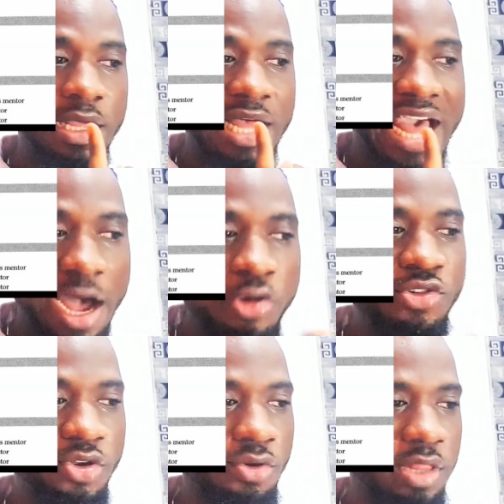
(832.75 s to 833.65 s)
How you
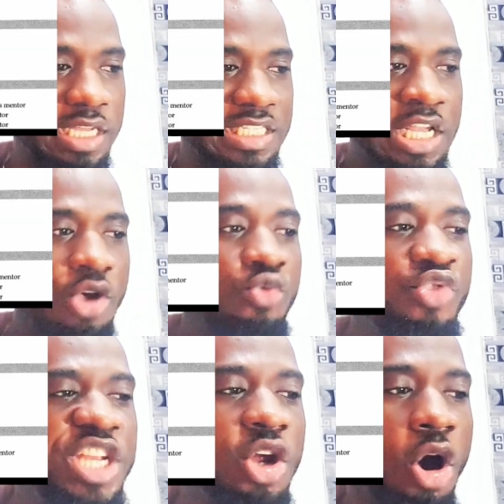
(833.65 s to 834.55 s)
know this?
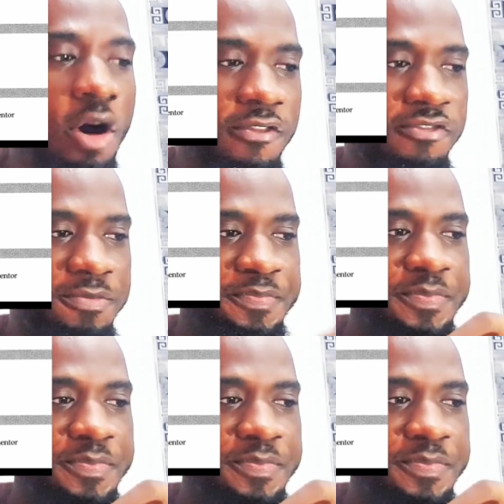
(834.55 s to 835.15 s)
Read off